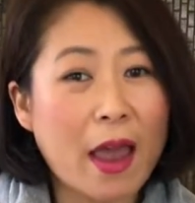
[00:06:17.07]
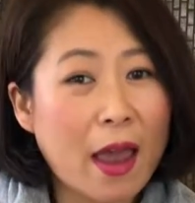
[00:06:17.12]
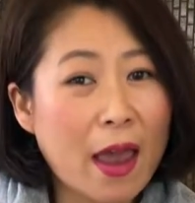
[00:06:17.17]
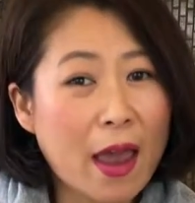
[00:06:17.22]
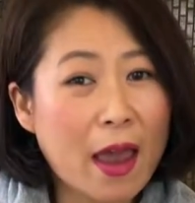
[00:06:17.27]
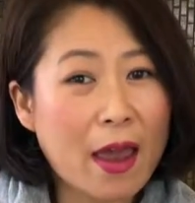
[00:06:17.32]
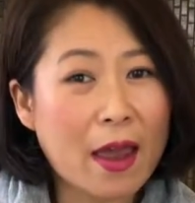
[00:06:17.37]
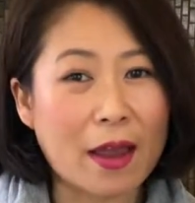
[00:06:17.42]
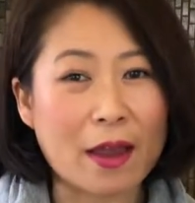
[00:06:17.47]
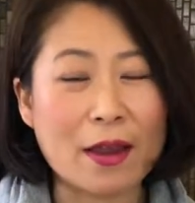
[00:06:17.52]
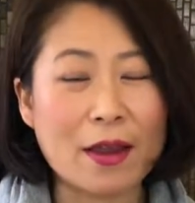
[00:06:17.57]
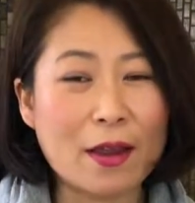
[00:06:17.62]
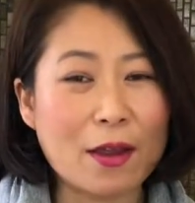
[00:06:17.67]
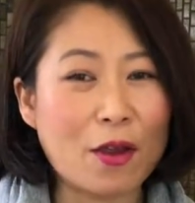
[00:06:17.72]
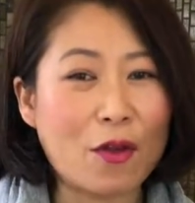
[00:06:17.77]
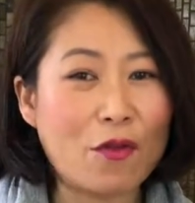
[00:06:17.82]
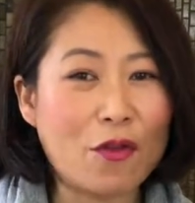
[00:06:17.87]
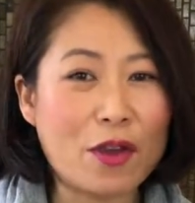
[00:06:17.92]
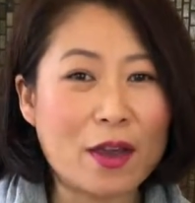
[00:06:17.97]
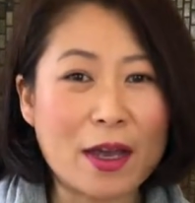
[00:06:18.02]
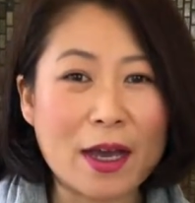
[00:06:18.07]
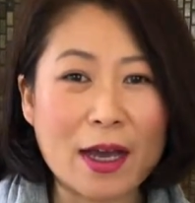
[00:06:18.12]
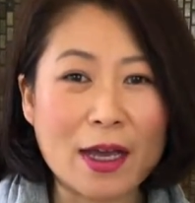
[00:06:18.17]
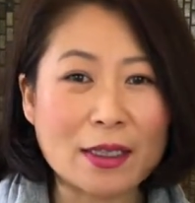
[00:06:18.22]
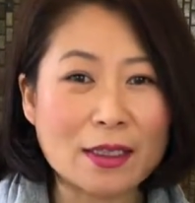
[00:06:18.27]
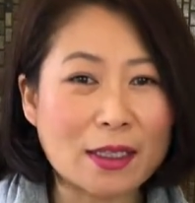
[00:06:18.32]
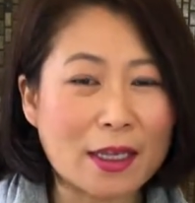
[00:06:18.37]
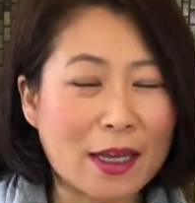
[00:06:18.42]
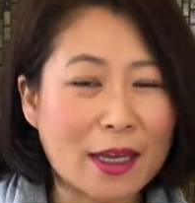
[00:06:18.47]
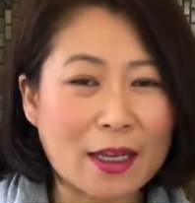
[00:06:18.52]
hey, if you
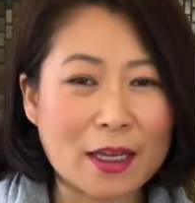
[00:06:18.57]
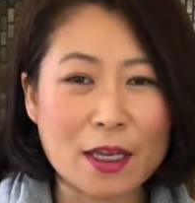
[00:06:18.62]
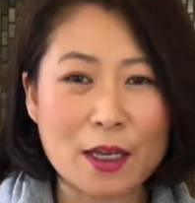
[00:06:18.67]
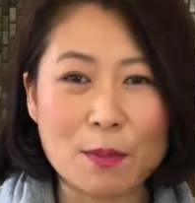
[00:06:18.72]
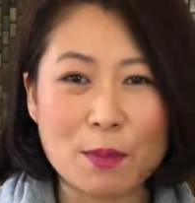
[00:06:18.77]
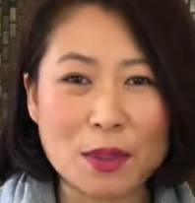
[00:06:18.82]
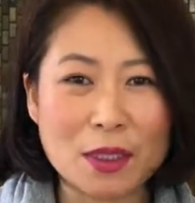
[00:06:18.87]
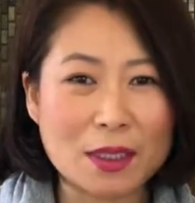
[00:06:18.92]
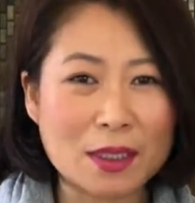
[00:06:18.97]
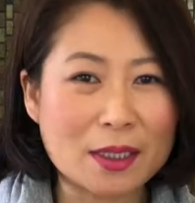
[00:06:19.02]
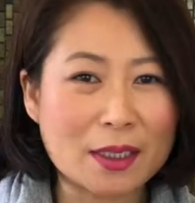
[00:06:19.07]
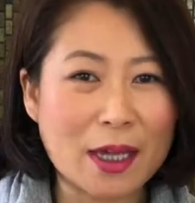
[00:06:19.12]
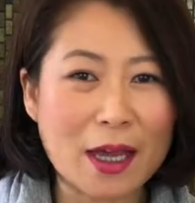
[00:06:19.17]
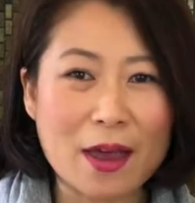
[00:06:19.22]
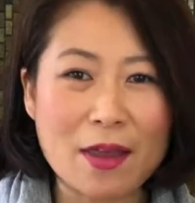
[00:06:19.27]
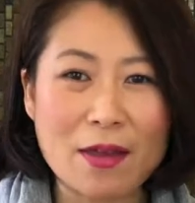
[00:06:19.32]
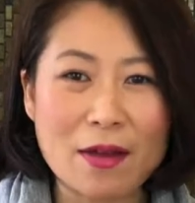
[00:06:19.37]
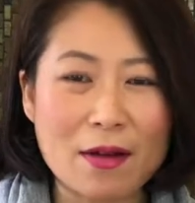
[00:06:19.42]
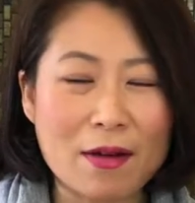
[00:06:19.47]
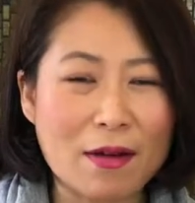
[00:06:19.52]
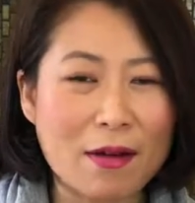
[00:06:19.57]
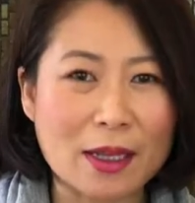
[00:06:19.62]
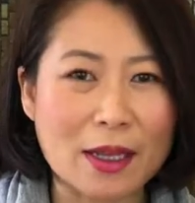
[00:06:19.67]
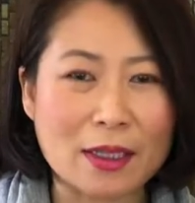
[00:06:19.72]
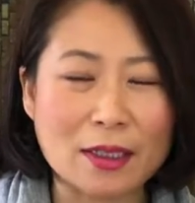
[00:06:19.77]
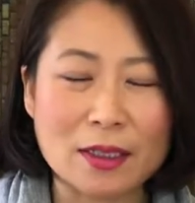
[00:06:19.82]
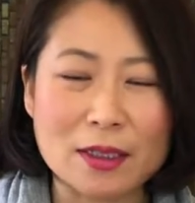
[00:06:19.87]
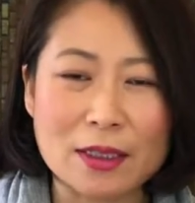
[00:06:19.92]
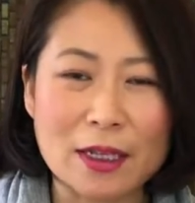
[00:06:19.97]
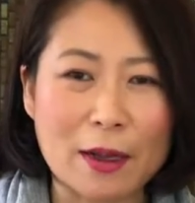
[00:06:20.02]
guys can't keep it together
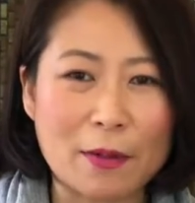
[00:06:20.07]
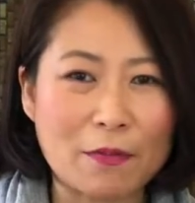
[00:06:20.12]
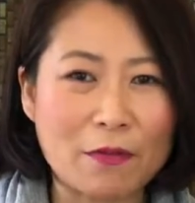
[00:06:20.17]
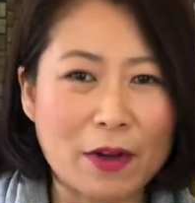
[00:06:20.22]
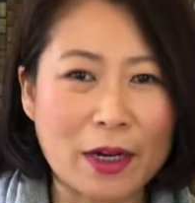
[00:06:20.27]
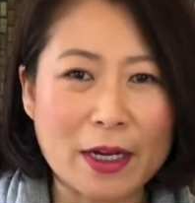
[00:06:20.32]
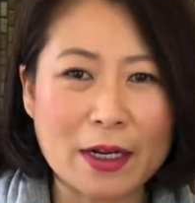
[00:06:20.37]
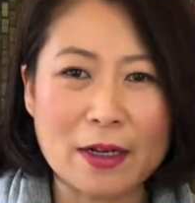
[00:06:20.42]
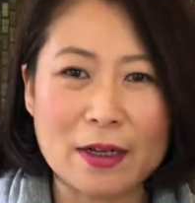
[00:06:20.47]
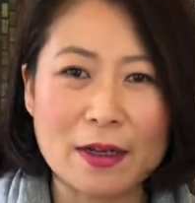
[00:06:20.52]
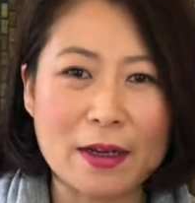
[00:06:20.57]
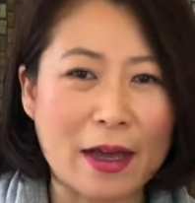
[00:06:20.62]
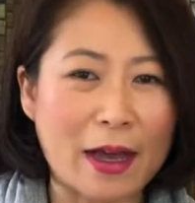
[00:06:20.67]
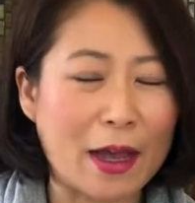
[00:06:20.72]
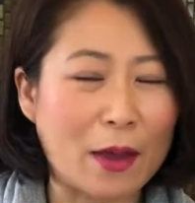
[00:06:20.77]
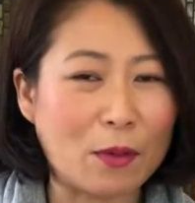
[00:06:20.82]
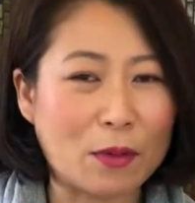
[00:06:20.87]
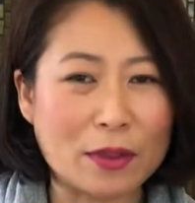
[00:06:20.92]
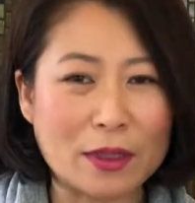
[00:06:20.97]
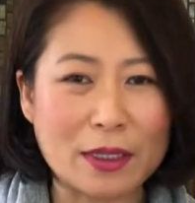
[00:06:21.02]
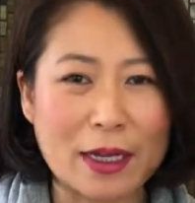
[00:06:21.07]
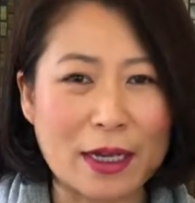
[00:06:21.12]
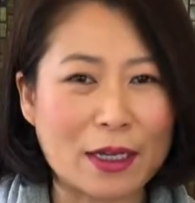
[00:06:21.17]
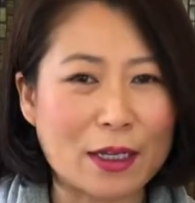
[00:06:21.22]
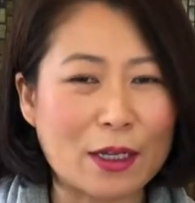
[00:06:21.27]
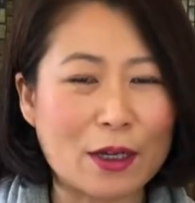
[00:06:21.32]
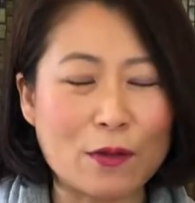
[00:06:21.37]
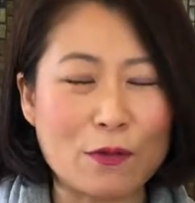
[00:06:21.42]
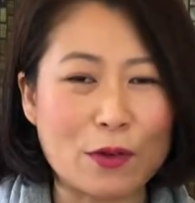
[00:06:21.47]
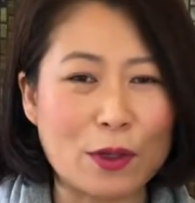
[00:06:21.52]
and stop fighting, I will
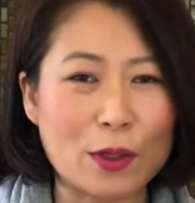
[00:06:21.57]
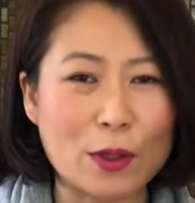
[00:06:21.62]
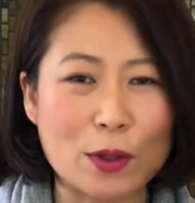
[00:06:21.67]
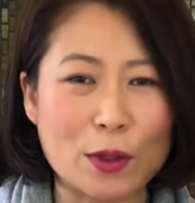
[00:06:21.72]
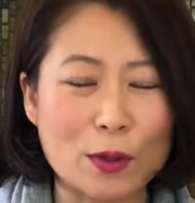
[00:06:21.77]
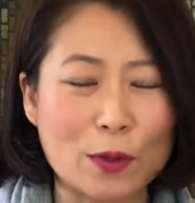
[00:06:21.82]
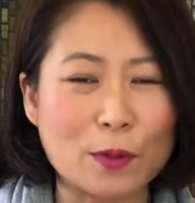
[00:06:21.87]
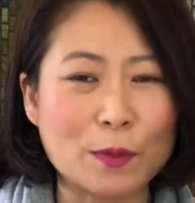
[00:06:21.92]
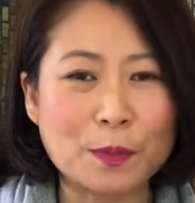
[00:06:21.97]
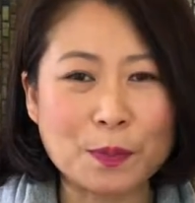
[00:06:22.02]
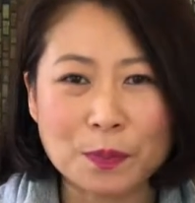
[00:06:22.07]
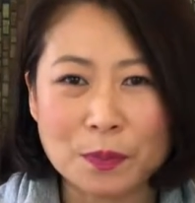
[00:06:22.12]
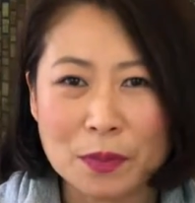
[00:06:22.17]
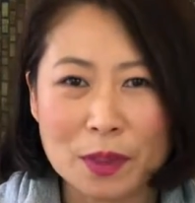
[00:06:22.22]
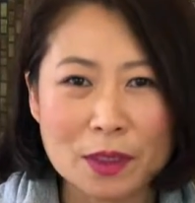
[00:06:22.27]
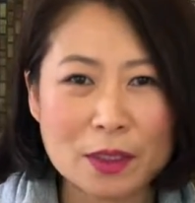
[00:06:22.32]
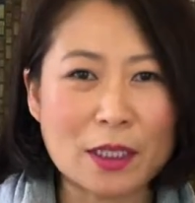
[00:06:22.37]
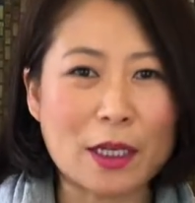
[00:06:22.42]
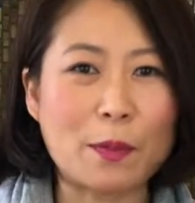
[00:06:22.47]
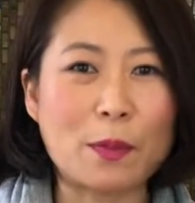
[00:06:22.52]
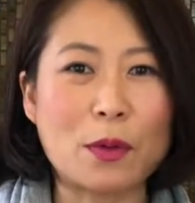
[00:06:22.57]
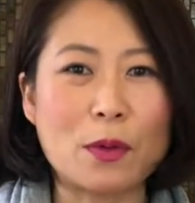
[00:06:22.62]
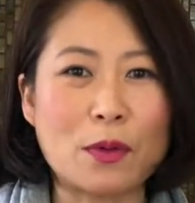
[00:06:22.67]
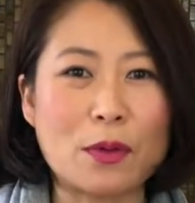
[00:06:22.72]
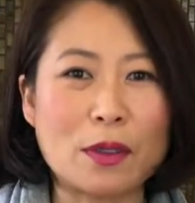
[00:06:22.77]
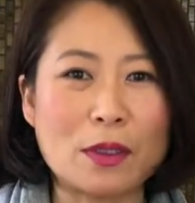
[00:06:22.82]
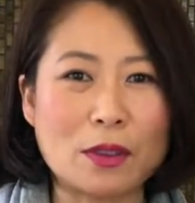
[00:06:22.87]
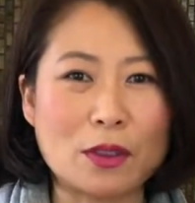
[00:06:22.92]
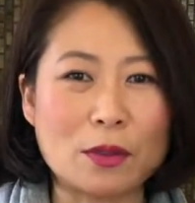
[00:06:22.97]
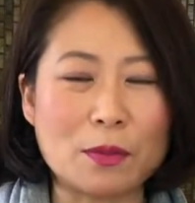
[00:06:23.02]
not give you
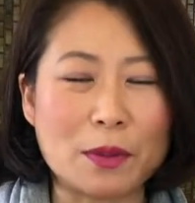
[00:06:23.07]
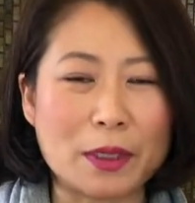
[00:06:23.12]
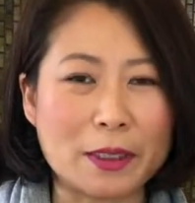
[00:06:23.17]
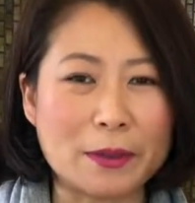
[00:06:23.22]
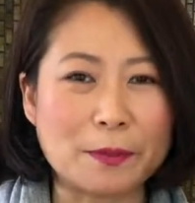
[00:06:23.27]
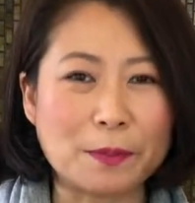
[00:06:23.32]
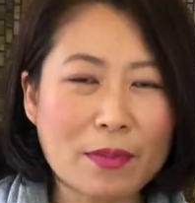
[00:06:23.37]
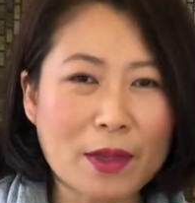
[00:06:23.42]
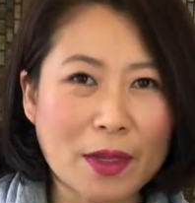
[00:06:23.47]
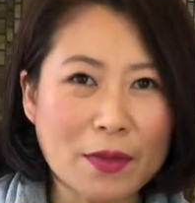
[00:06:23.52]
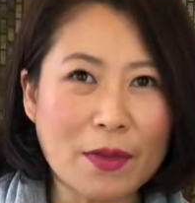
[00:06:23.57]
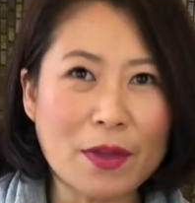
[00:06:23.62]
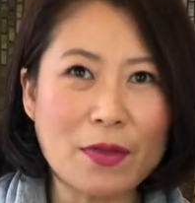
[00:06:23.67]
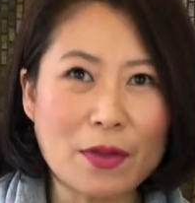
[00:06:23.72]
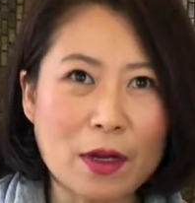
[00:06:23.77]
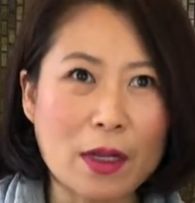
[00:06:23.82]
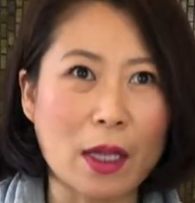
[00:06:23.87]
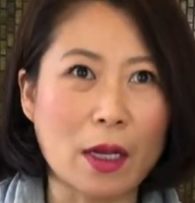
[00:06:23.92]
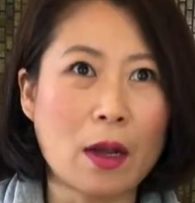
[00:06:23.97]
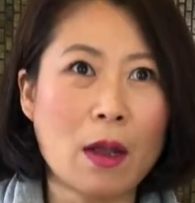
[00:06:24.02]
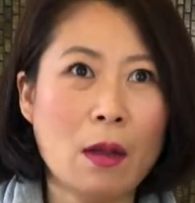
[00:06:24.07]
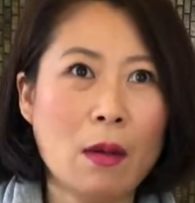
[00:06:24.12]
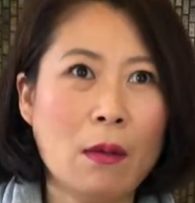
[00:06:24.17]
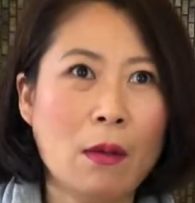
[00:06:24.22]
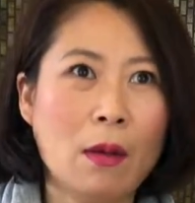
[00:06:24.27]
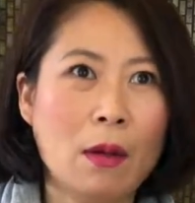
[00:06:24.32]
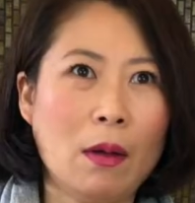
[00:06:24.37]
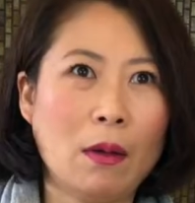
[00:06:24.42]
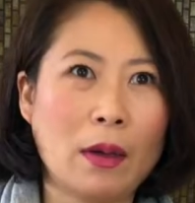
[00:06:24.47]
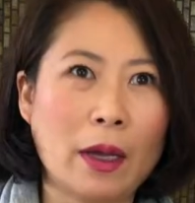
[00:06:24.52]
Sapporo Ichiban. Then they're like,
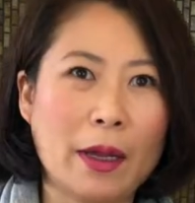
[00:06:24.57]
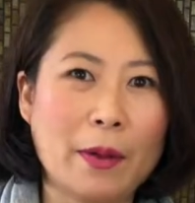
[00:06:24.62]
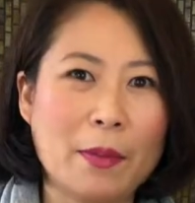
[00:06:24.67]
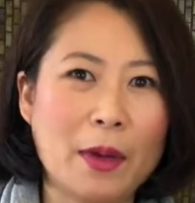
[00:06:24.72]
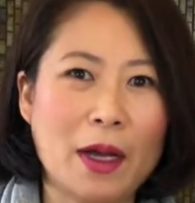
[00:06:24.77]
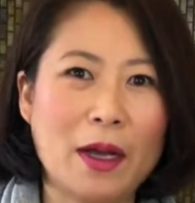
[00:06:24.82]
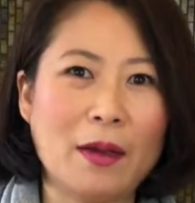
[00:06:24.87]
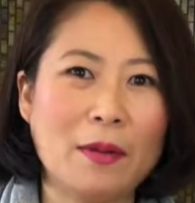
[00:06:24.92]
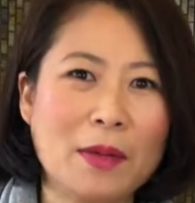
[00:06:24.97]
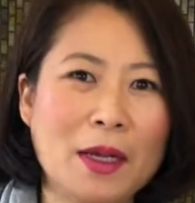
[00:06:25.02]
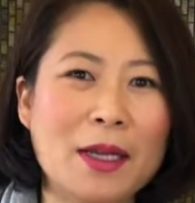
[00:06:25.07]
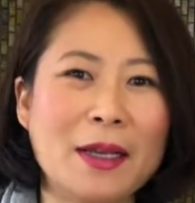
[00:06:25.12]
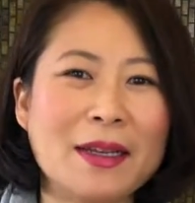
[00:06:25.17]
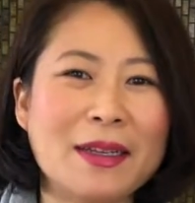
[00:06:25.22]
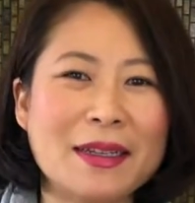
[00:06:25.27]
okay, mom.